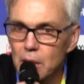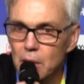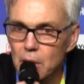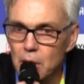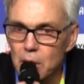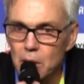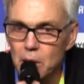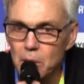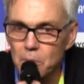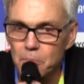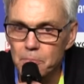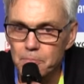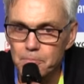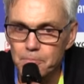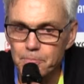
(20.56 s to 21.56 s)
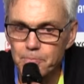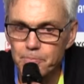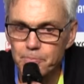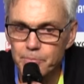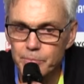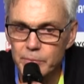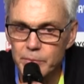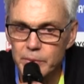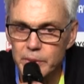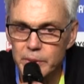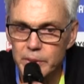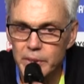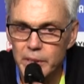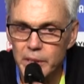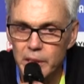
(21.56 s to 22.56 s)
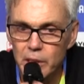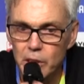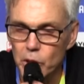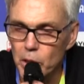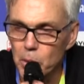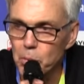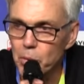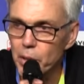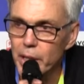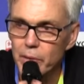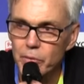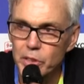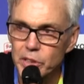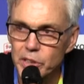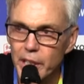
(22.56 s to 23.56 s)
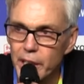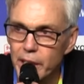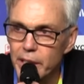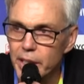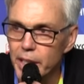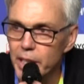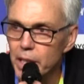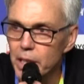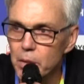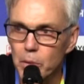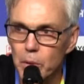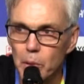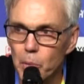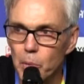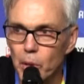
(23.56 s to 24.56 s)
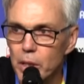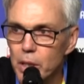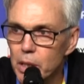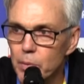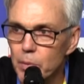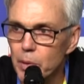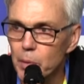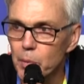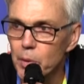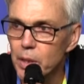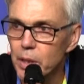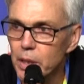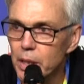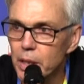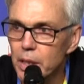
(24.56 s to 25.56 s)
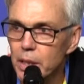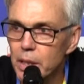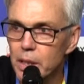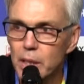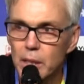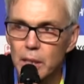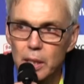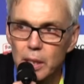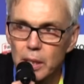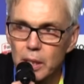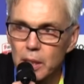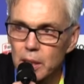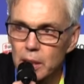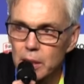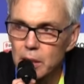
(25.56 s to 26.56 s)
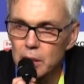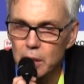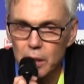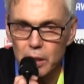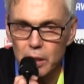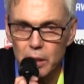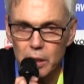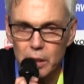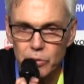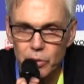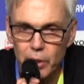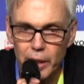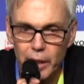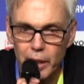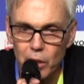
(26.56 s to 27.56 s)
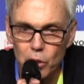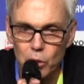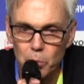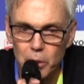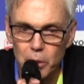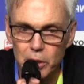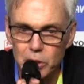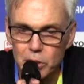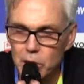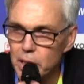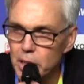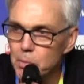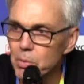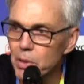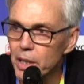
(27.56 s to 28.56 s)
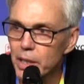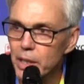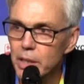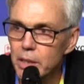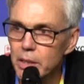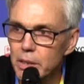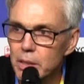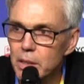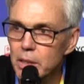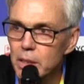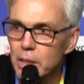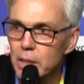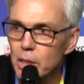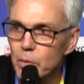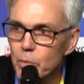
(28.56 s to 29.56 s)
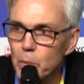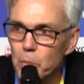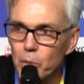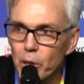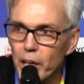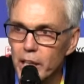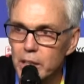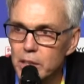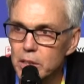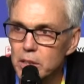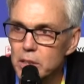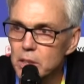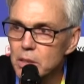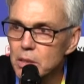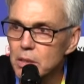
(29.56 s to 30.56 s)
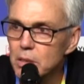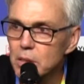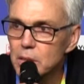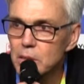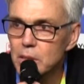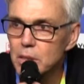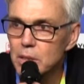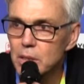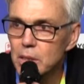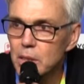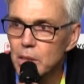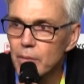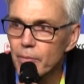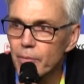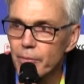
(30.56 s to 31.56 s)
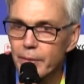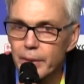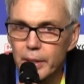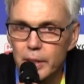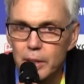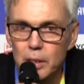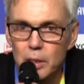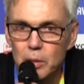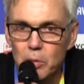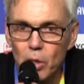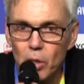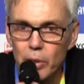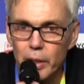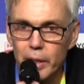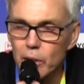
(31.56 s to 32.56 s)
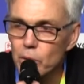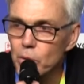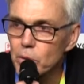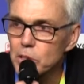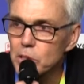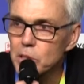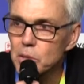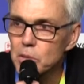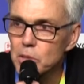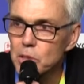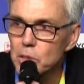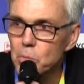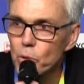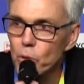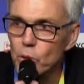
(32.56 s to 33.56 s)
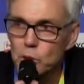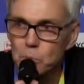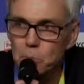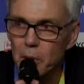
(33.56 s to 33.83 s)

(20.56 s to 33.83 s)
You know, you play every second day. We work. I try to get a little bit of sleep. I eat, and we practice. All I know is tomorrow's